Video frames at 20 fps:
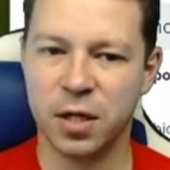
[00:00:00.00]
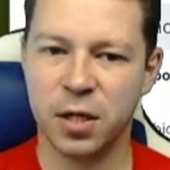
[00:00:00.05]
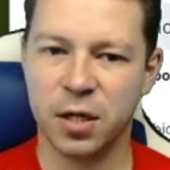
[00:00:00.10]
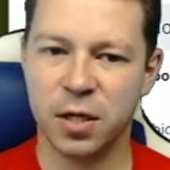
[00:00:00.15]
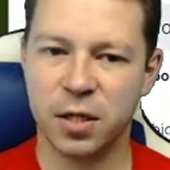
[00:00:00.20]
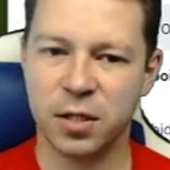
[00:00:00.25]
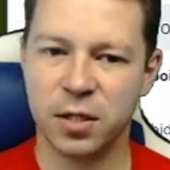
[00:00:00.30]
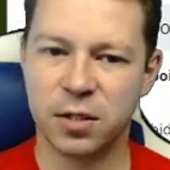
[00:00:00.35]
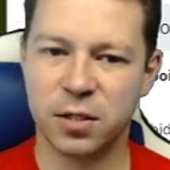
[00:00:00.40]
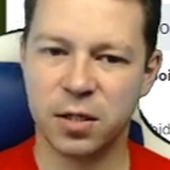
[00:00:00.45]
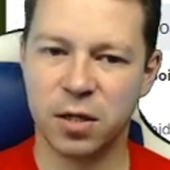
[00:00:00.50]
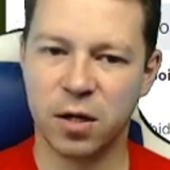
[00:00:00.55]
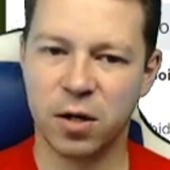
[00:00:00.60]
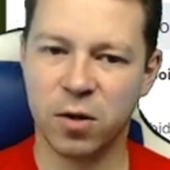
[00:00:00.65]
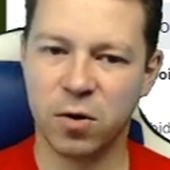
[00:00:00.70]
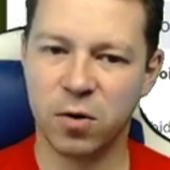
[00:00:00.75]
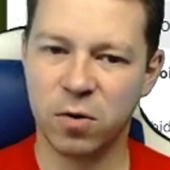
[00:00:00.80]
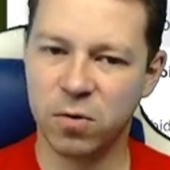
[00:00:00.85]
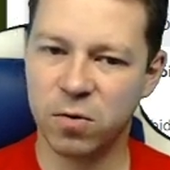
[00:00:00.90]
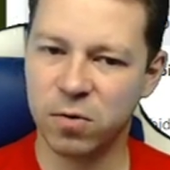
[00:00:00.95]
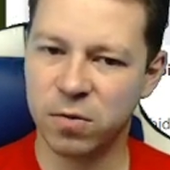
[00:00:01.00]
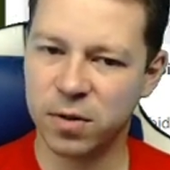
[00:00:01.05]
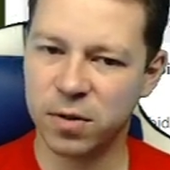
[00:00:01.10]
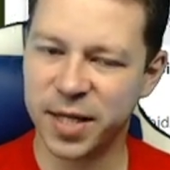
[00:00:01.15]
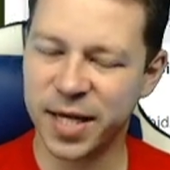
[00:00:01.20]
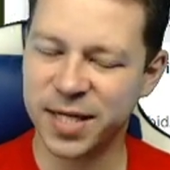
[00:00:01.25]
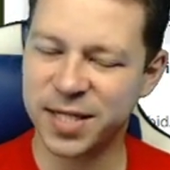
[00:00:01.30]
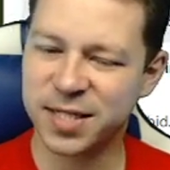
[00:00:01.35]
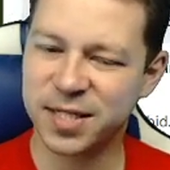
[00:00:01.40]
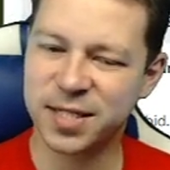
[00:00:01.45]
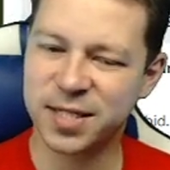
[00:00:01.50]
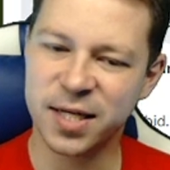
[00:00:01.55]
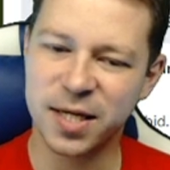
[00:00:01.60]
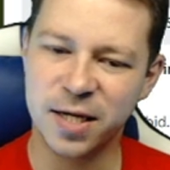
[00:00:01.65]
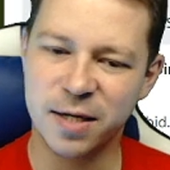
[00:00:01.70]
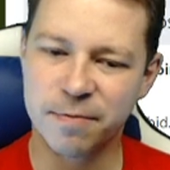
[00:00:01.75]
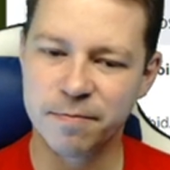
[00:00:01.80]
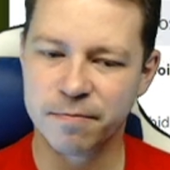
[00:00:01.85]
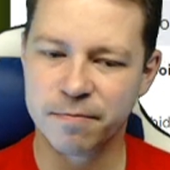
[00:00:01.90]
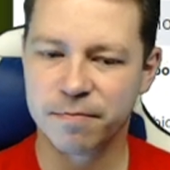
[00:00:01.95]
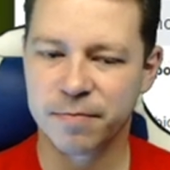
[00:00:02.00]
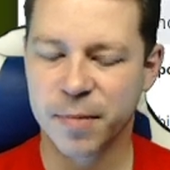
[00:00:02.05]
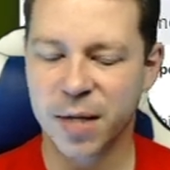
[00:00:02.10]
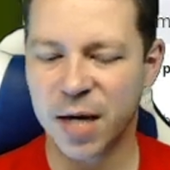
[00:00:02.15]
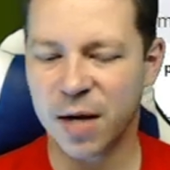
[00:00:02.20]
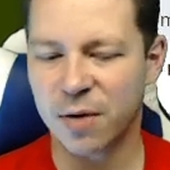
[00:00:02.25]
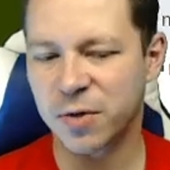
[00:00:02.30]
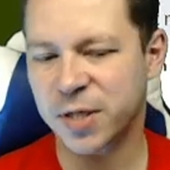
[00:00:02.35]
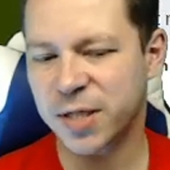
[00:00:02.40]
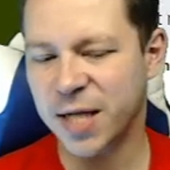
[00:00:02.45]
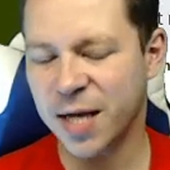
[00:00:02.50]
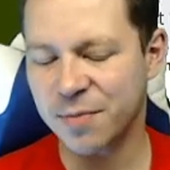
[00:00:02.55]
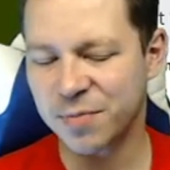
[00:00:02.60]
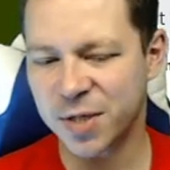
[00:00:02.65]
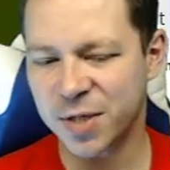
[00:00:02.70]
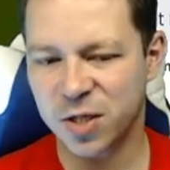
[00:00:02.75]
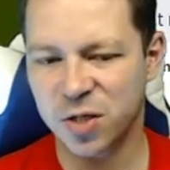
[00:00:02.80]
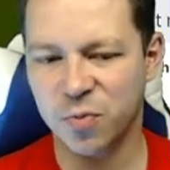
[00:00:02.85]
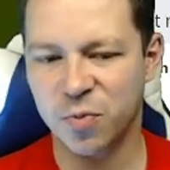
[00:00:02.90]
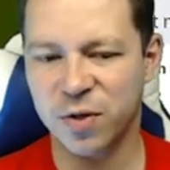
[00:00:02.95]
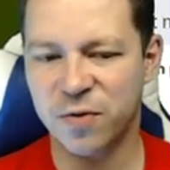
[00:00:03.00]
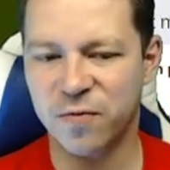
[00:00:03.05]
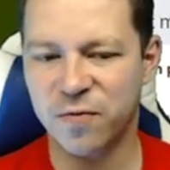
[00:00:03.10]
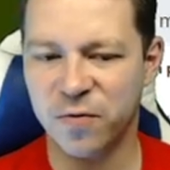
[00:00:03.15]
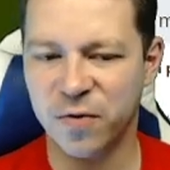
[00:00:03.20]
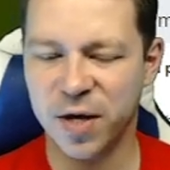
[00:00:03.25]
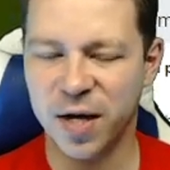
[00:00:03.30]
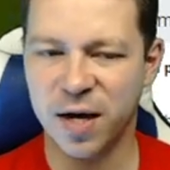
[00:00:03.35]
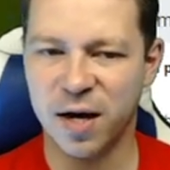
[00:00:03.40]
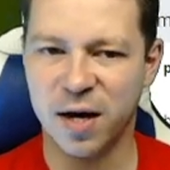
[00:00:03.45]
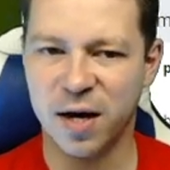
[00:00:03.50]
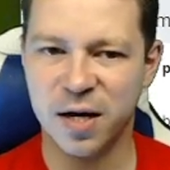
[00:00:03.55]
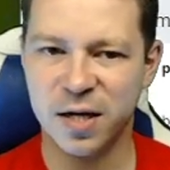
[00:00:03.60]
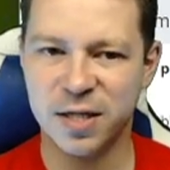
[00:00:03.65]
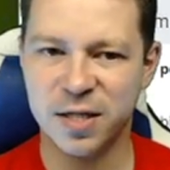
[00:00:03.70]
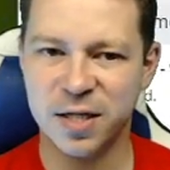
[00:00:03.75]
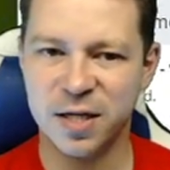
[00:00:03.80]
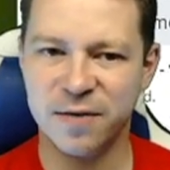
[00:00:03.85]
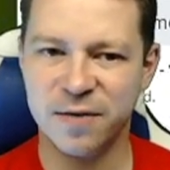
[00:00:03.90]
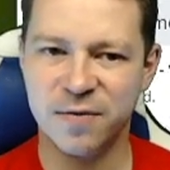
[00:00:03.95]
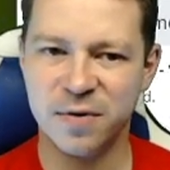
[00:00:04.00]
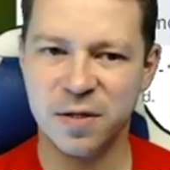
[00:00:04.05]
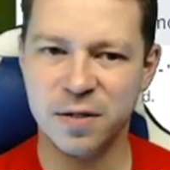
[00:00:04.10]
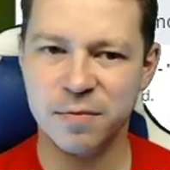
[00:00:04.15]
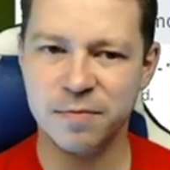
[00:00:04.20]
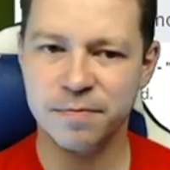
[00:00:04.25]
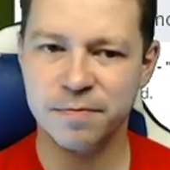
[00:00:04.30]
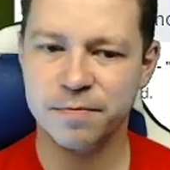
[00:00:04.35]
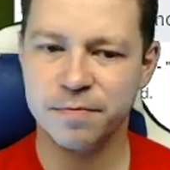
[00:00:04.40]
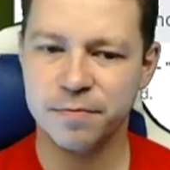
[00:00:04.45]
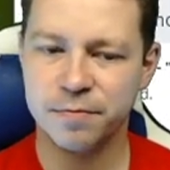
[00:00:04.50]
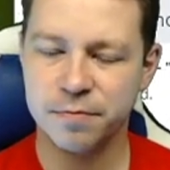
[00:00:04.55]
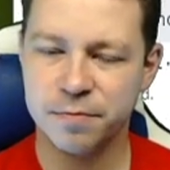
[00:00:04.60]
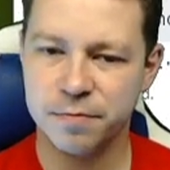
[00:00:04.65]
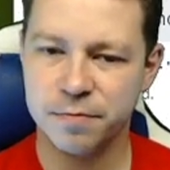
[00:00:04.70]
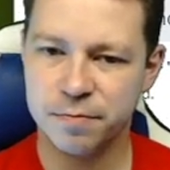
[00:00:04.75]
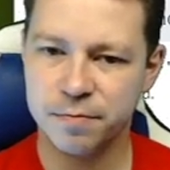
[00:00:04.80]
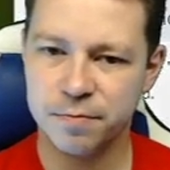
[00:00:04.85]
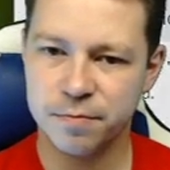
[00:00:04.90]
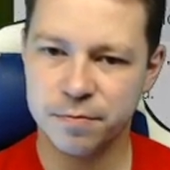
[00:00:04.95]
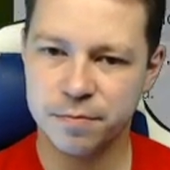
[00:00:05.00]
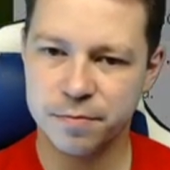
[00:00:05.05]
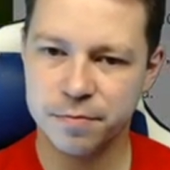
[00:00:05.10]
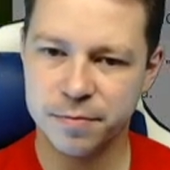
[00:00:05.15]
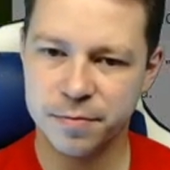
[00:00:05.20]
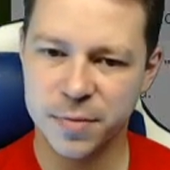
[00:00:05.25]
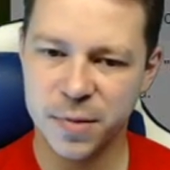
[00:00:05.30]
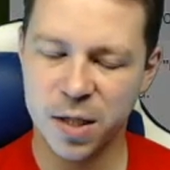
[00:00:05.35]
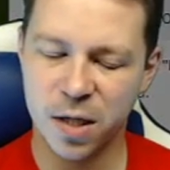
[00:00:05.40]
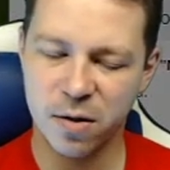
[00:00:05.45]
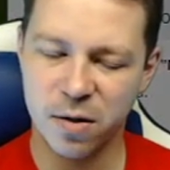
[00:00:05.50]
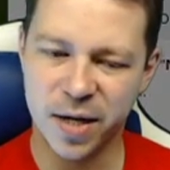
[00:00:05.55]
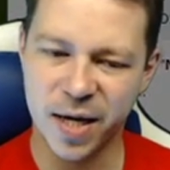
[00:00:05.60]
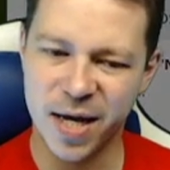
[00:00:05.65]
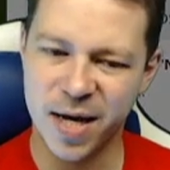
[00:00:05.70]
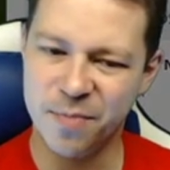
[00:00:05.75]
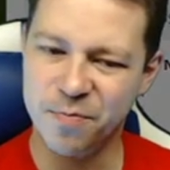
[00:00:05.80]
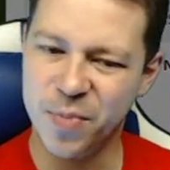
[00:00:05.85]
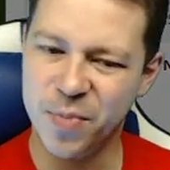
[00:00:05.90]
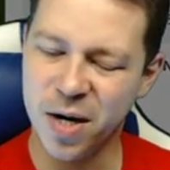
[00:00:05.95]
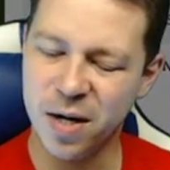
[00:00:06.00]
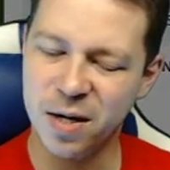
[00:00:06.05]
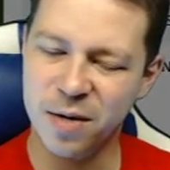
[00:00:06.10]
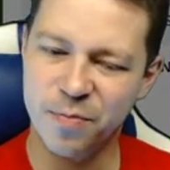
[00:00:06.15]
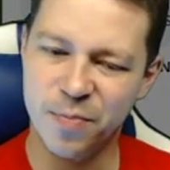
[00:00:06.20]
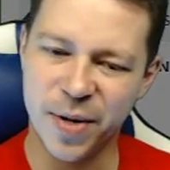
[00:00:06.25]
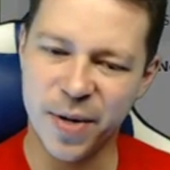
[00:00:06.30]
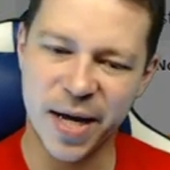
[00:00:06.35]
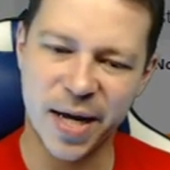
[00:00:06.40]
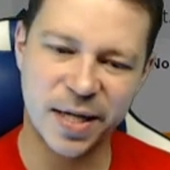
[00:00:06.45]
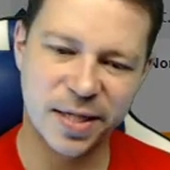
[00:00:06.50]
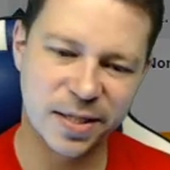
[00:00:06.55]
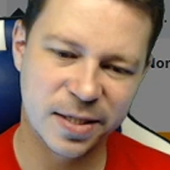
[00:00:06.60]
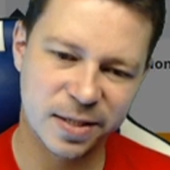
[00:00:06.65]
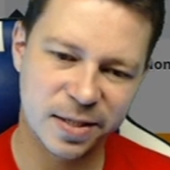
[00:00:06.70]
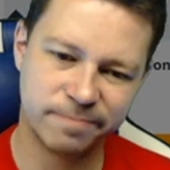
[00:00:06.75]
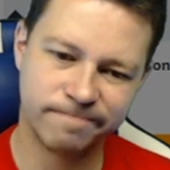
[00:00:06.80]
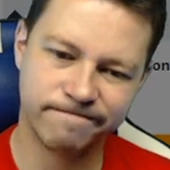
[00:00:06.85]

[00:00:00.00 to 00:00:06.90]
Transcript: So let's see. I was tempted to bid three hearts even. Okay, and partner passed.